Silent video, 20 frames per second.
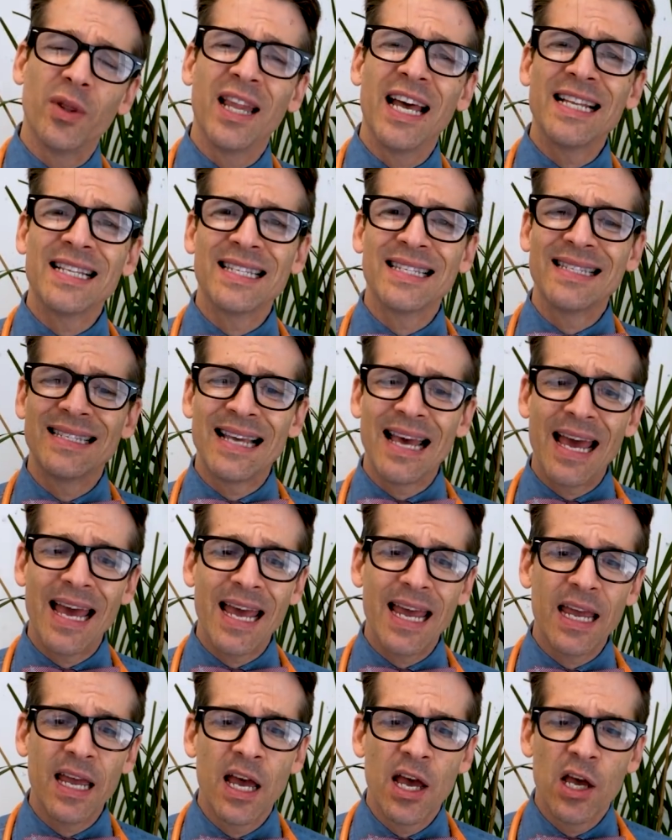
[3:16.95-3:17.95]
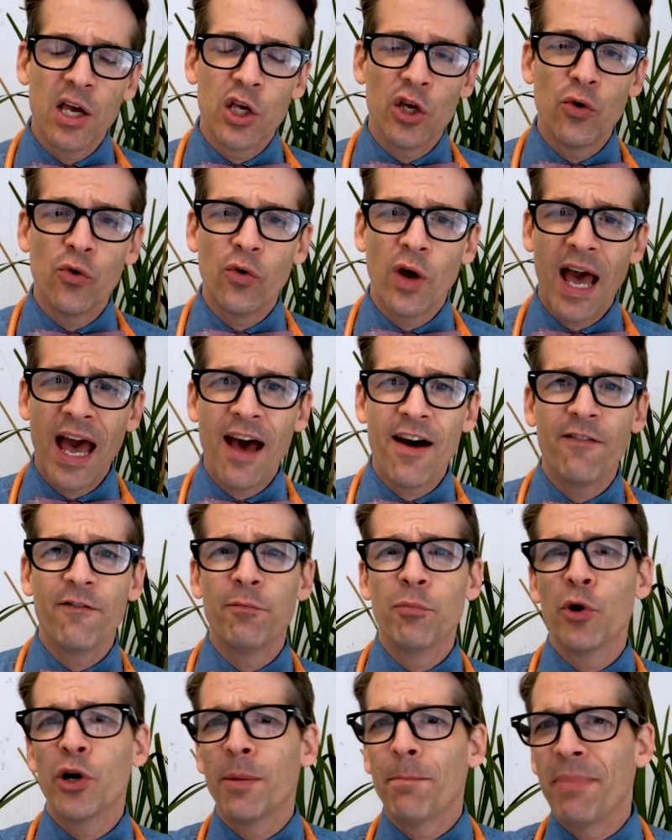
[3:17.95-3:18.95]
Let's say you
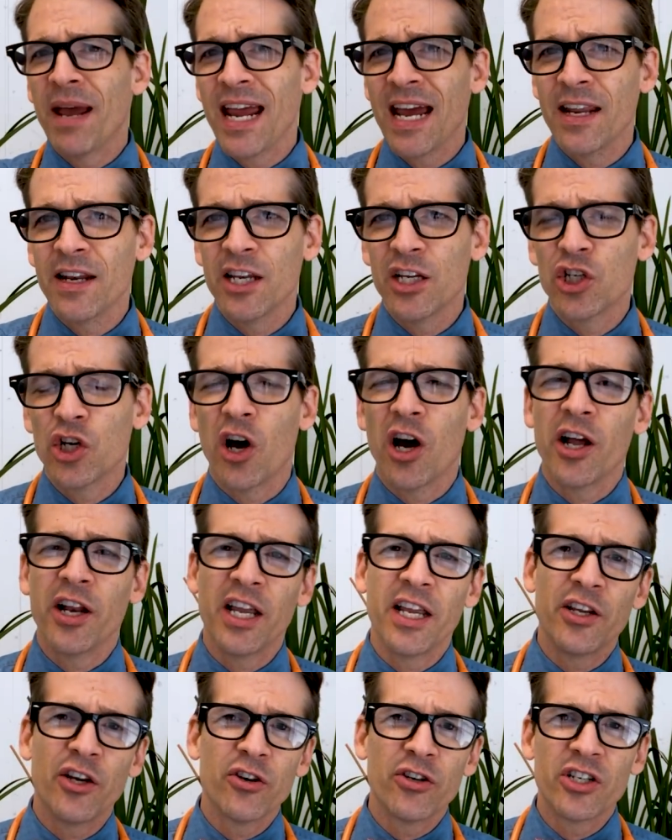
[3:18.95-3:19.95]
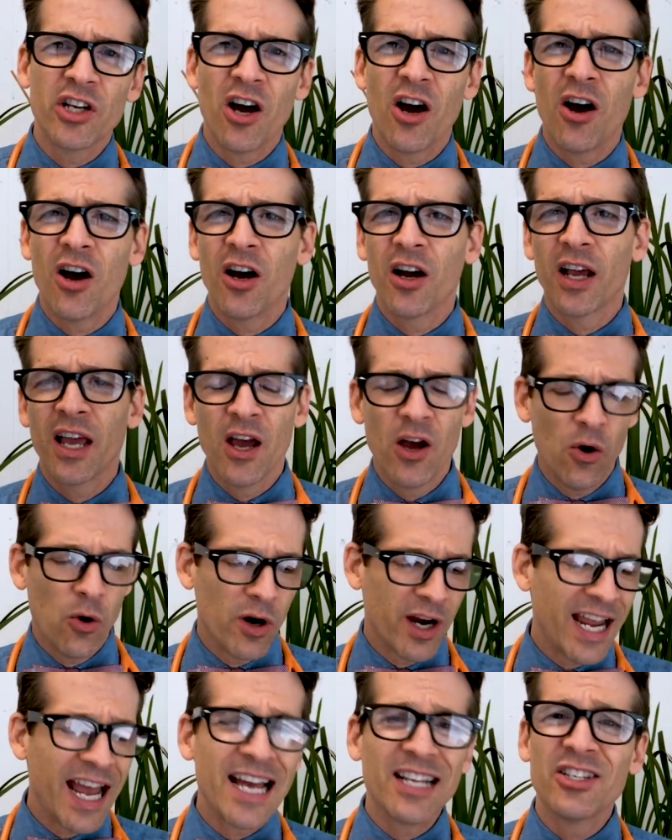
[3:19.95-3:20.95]
have put a bandage on and your dog
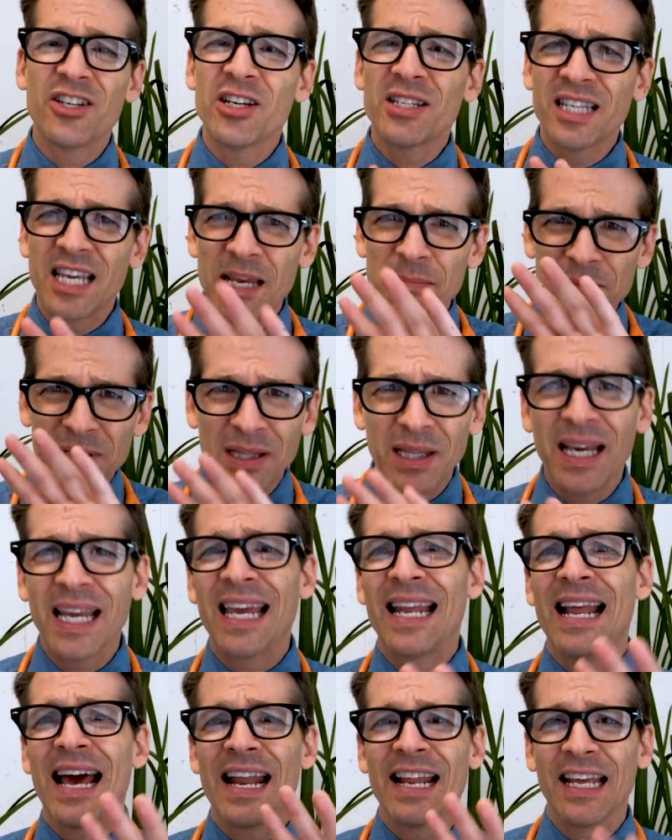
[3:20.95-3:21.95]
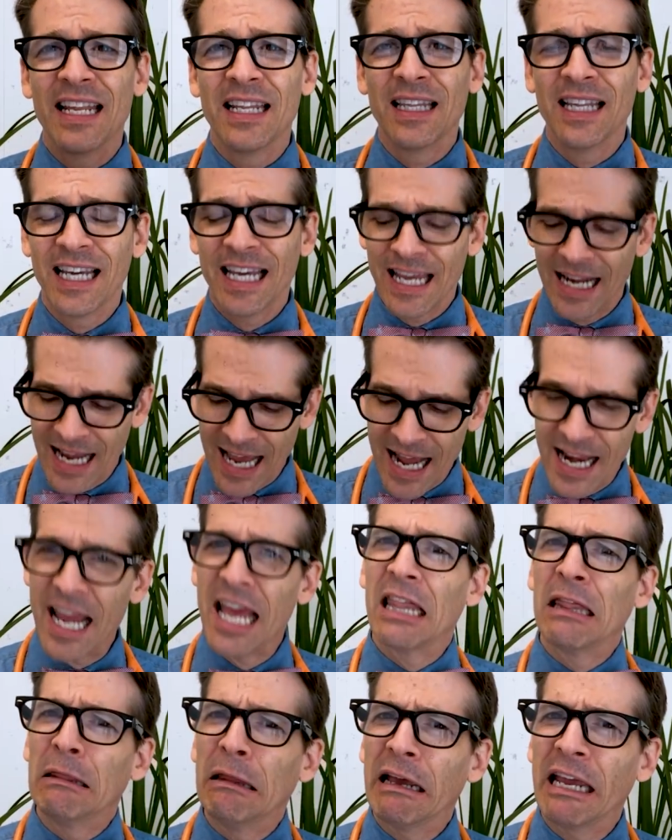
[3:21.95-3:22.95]
or cat just keeps licking at it and licking at
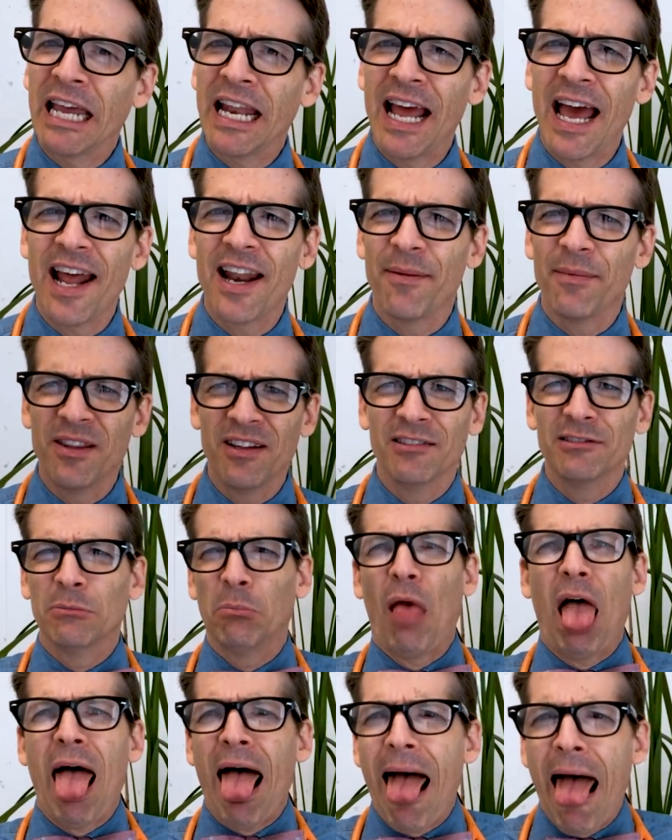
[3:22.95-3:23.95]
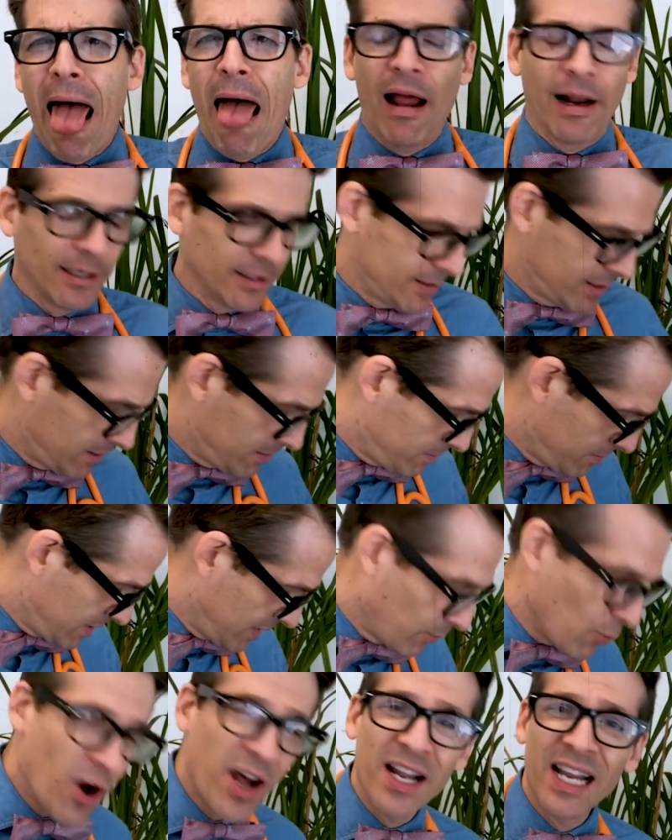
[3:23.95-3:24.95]
it and licking at it and there's, ah,
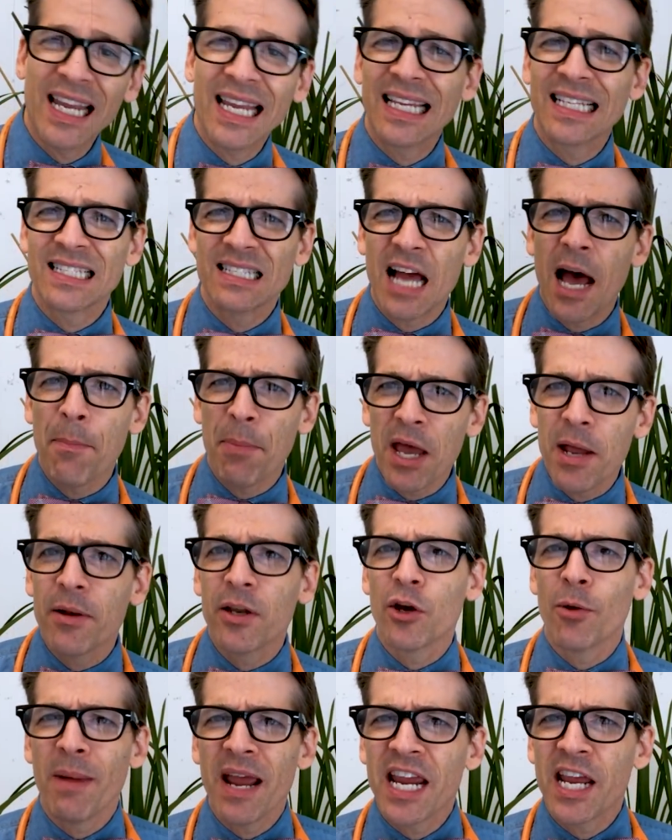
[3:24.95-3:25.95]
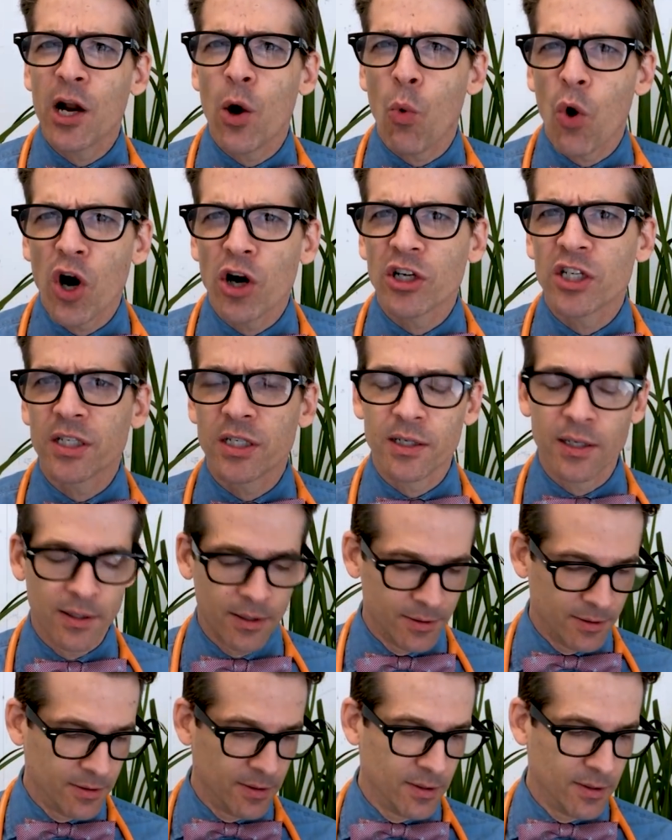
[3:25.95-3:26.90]
you wanna stop it, you're making it worse.